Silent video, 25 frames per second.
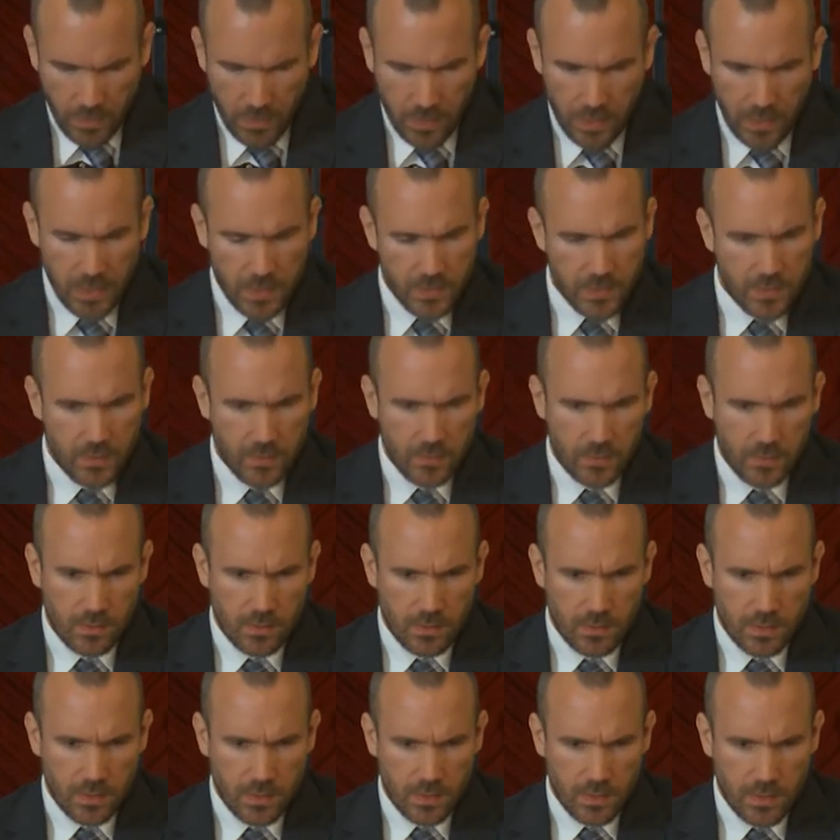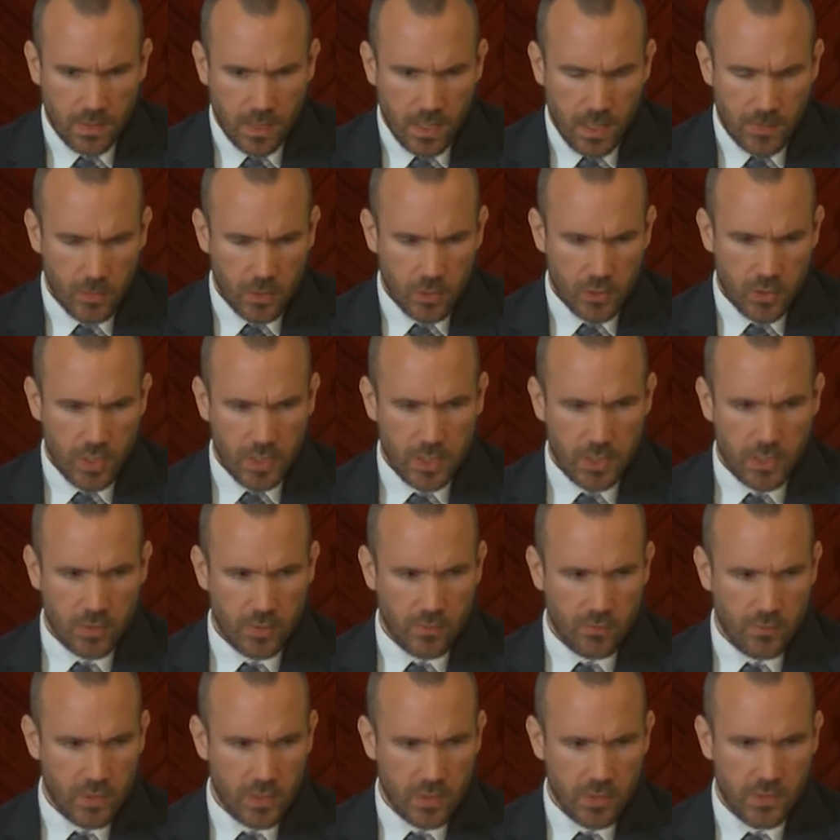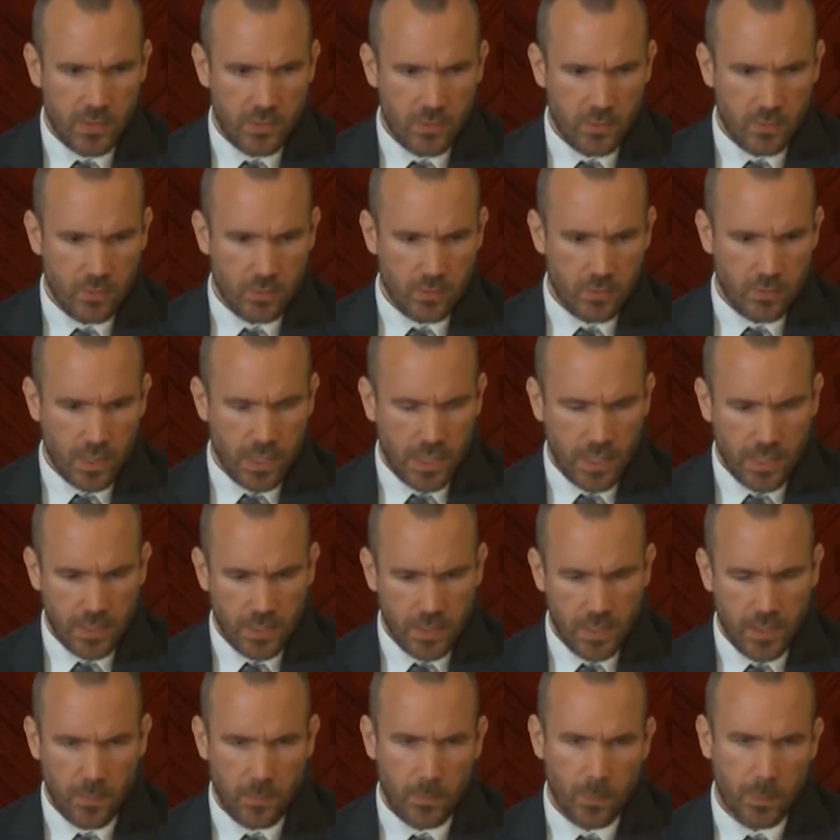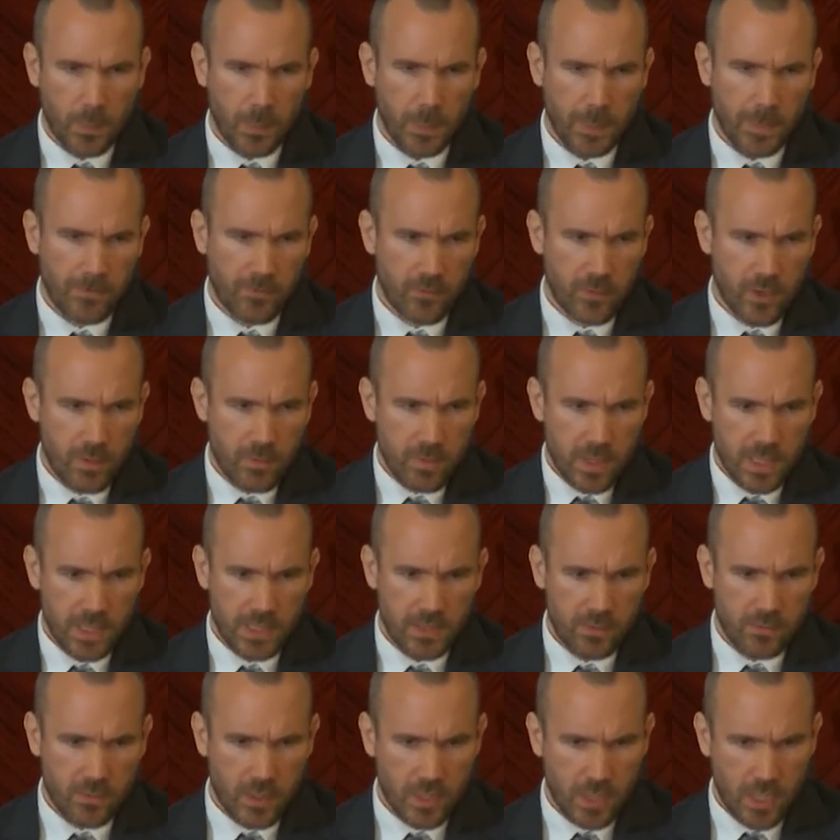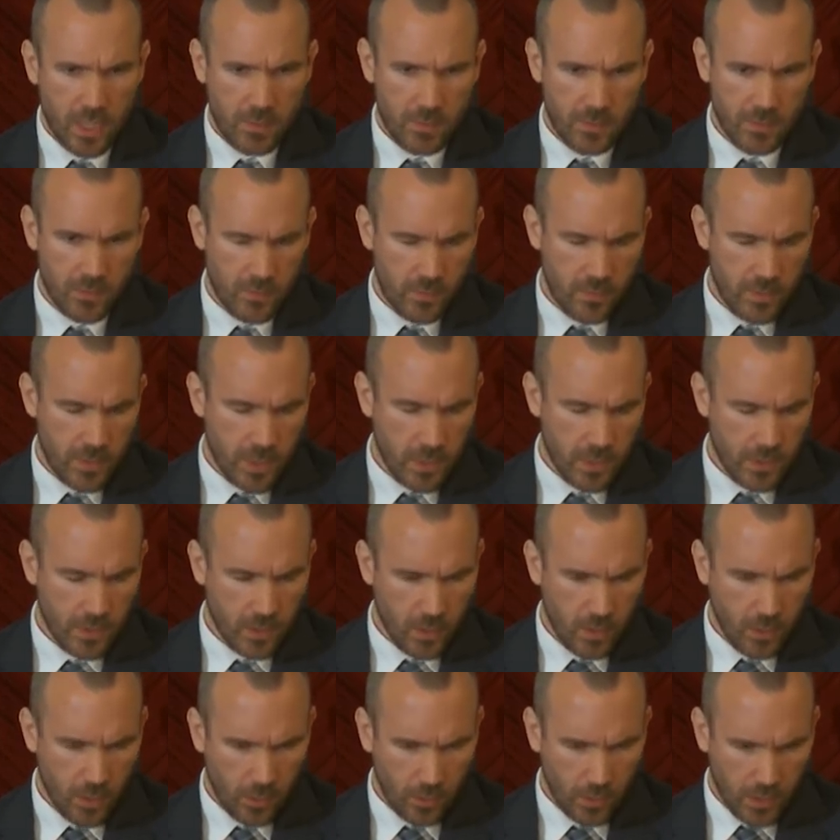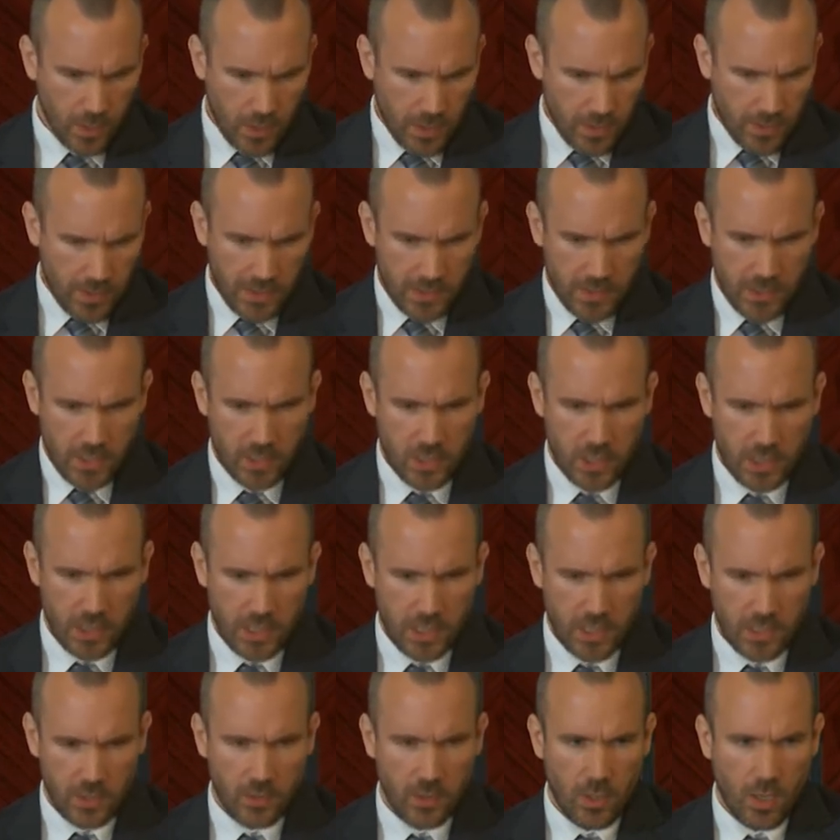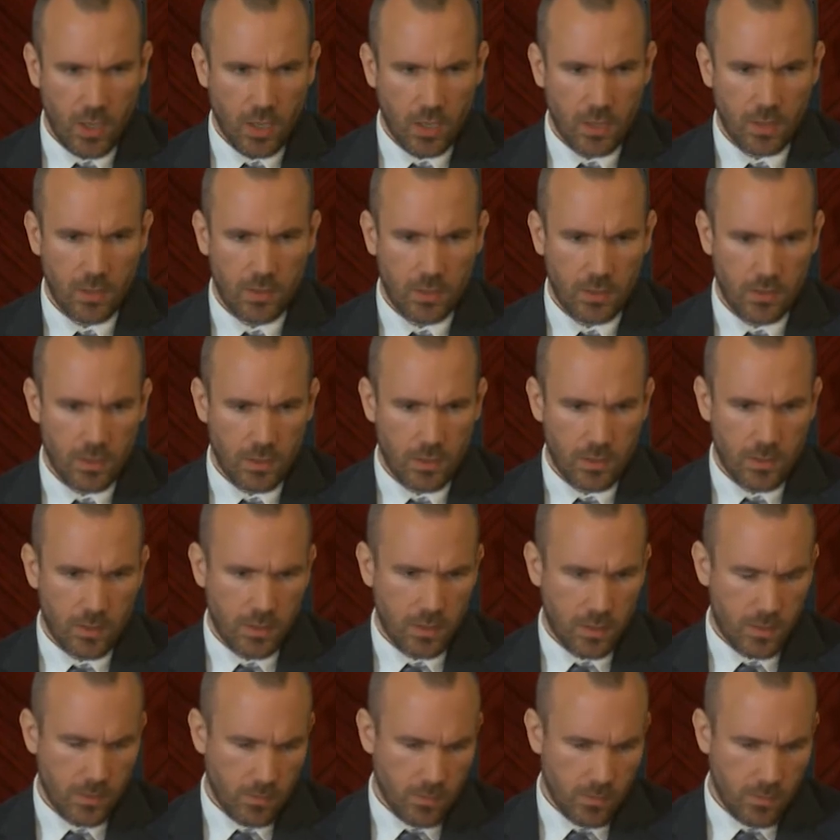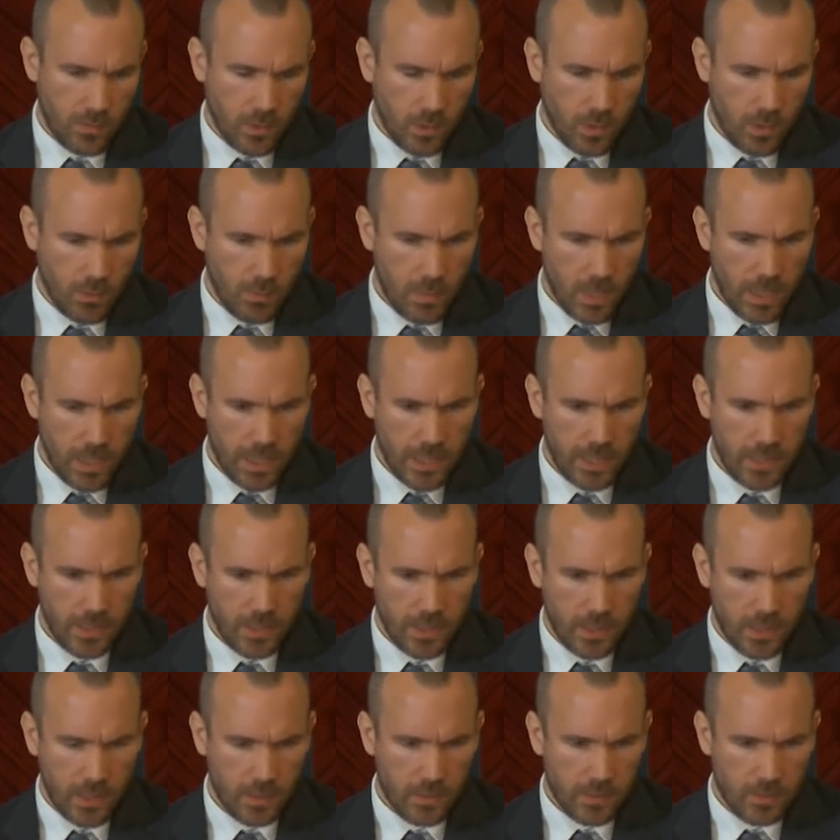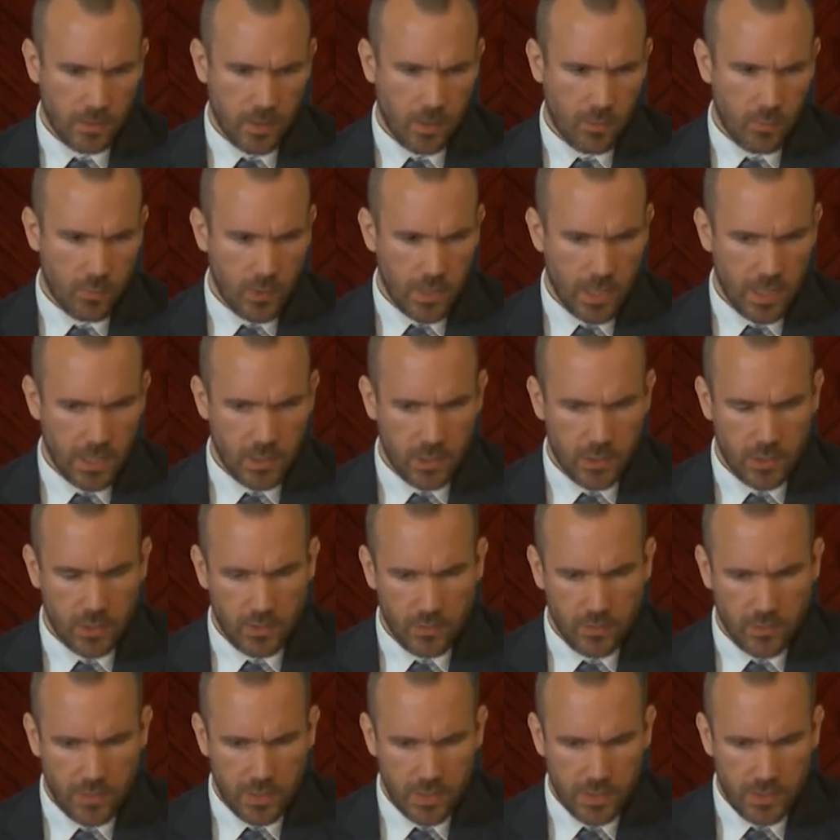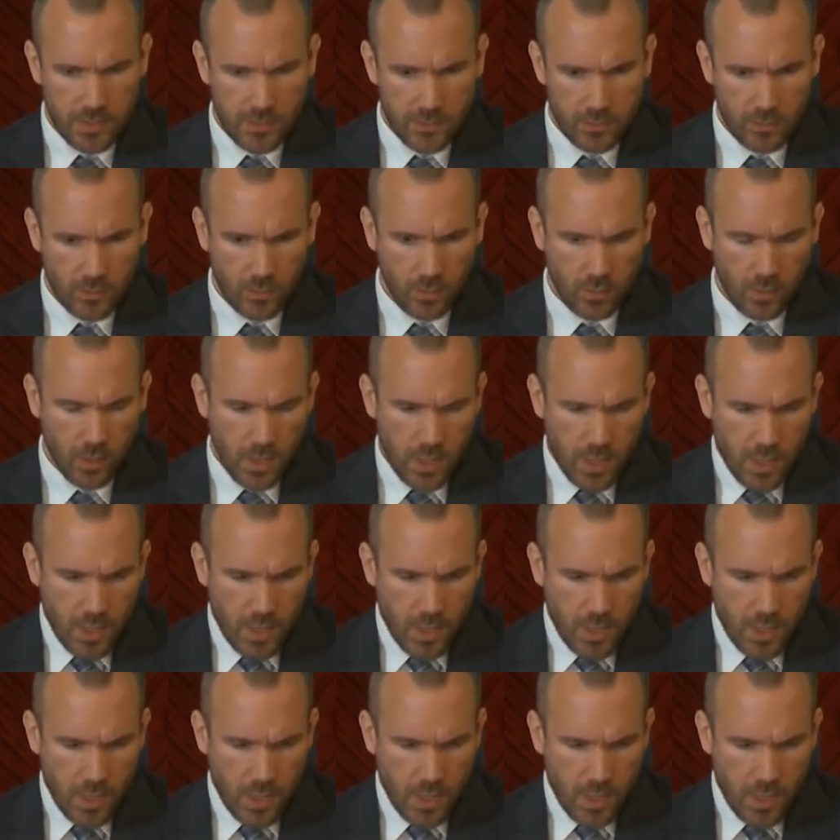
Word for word: And I'm not trying to convince you that Freemasonry comes from the occult. That's actually not my comprehension of things at all.